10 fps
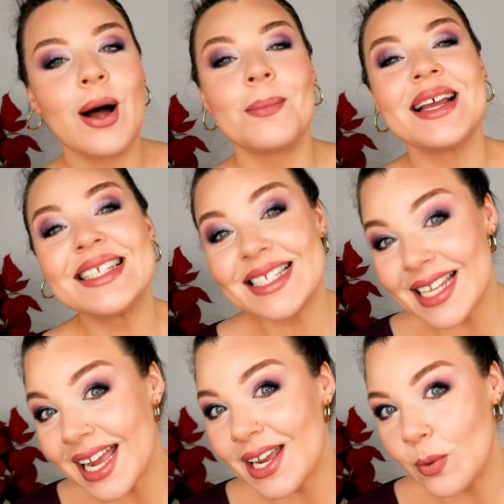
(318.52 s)
on my
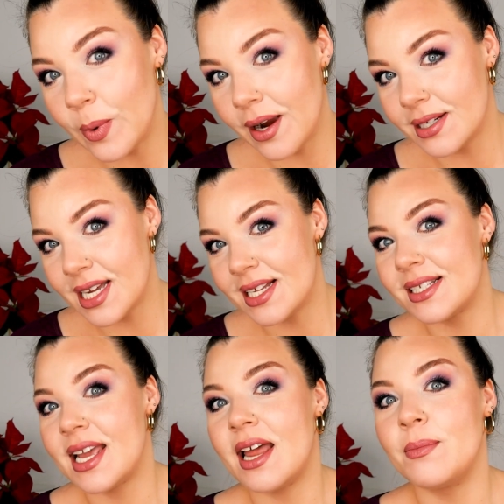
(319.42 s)
second wear
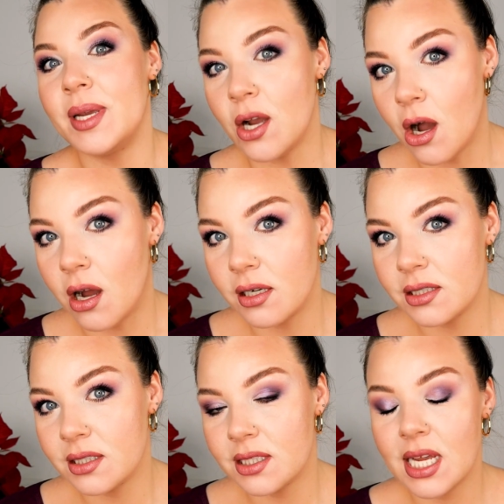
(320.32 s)
test and
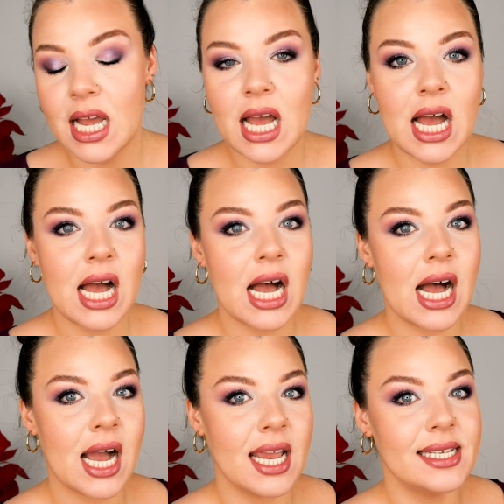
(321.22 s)
beyond,
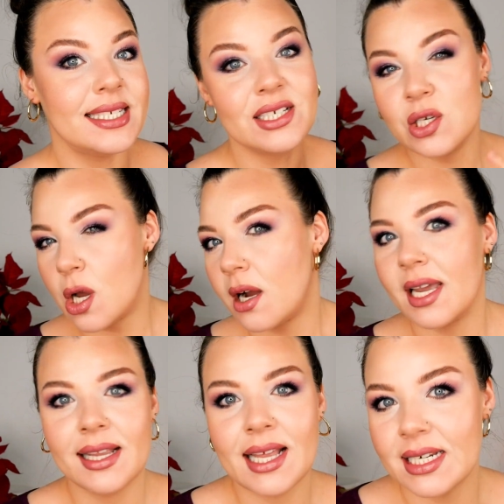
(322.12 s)
I did not
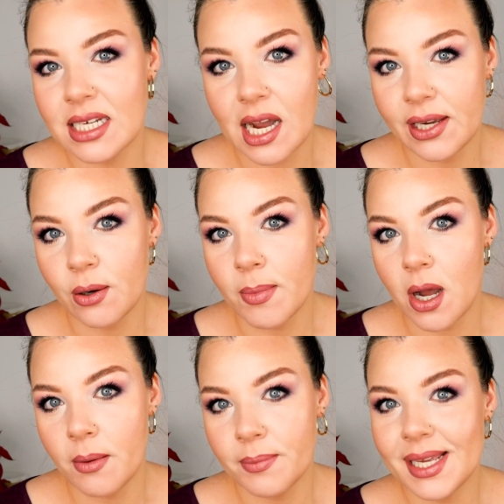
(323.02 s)
get that tiger
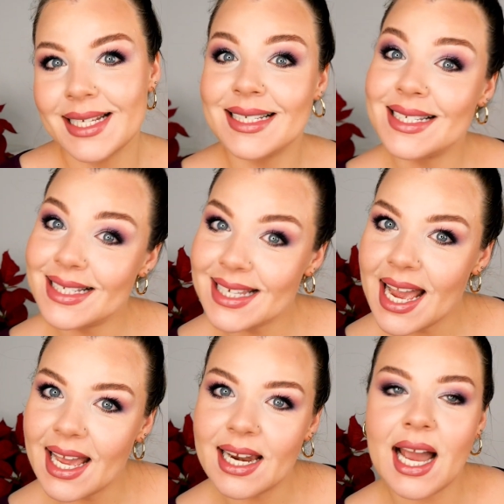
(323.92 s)
bomb.
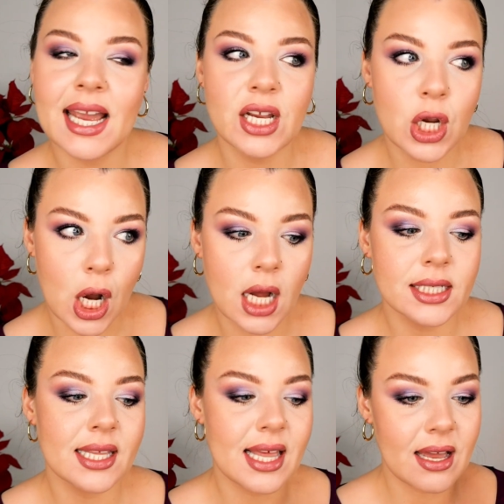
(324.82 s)
Instead, I
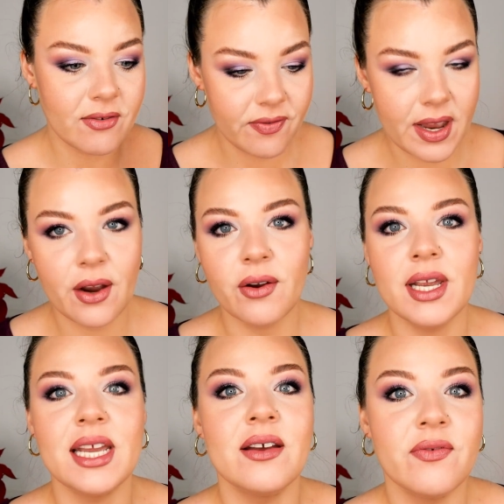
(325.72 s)
got that
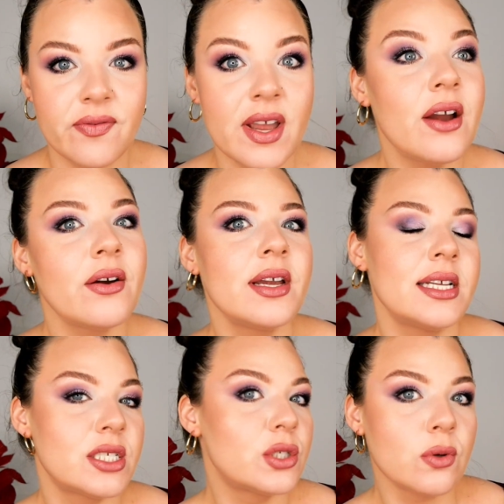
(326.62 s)
very, very
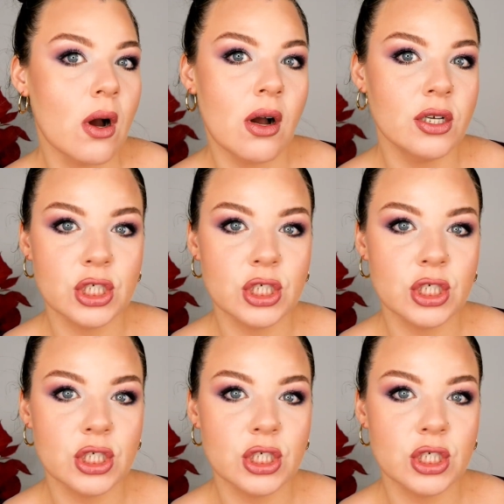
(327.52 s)
strong